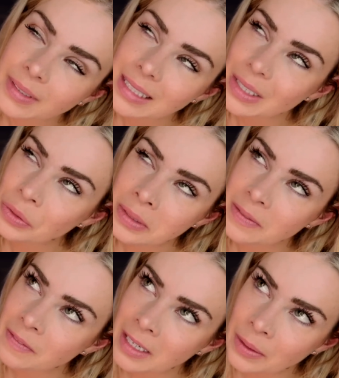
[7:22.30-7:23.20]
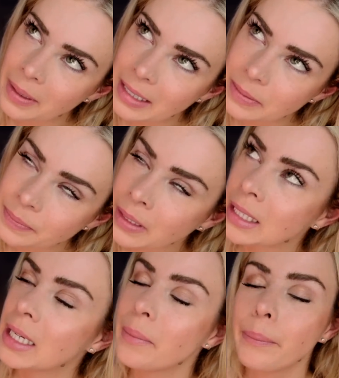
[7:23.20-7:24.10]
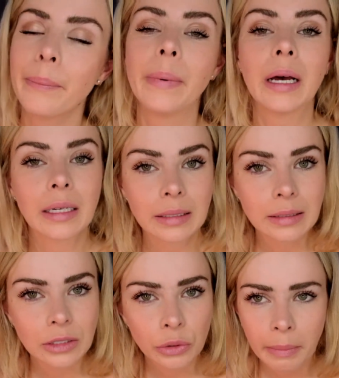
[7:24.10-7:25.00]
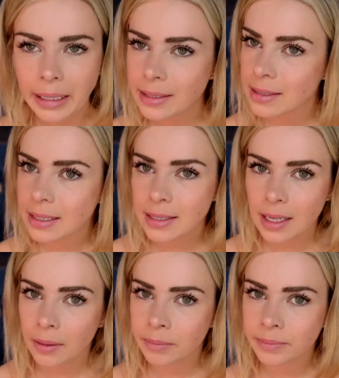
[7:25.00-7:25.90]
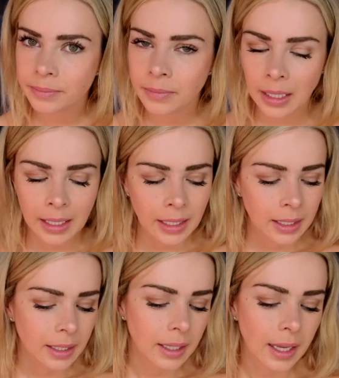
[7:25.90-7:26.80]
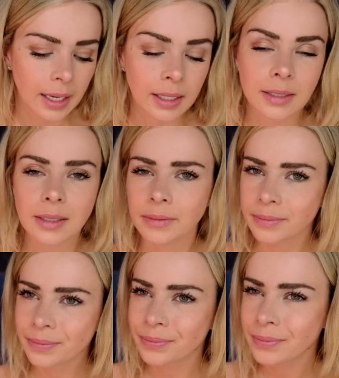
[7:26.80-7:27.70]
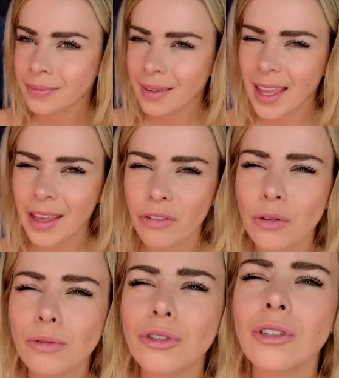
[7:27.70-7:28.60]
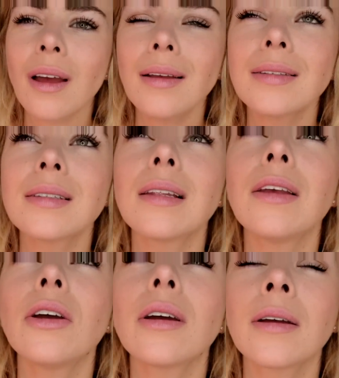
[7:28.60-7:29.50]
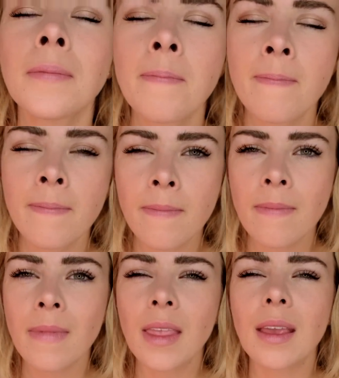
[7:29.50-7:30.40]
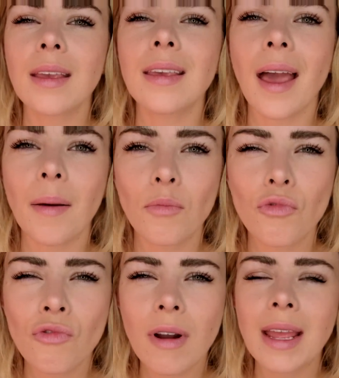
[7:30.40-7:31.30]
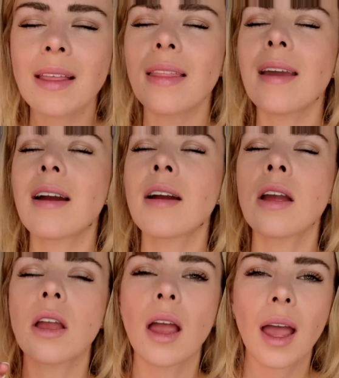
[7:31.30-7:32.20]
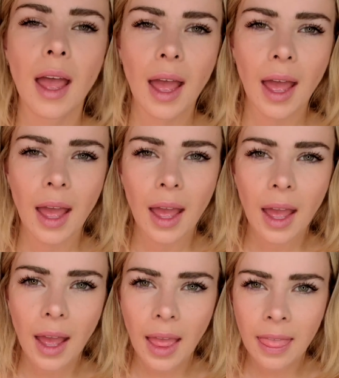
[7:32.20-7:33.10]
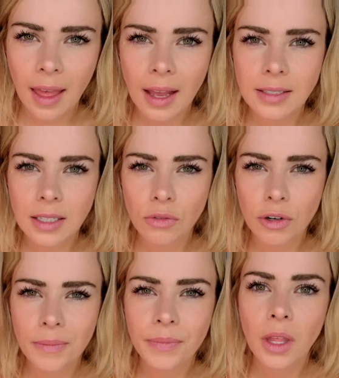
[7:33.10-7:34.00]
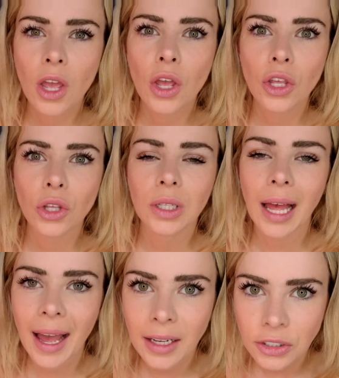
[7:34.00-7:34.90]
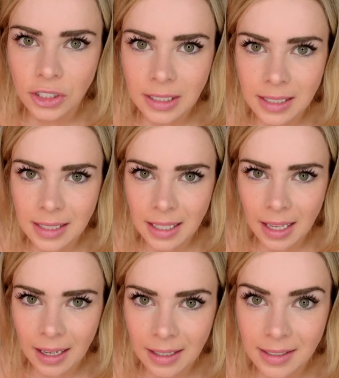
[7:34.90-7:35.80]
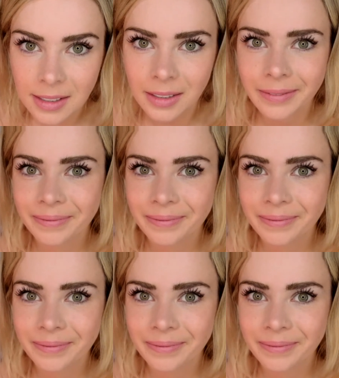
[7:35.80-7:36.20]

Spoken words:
It's always very wet, but you might see some. And if you just look, yeah, right there in the attic room, you'll actually see the castle.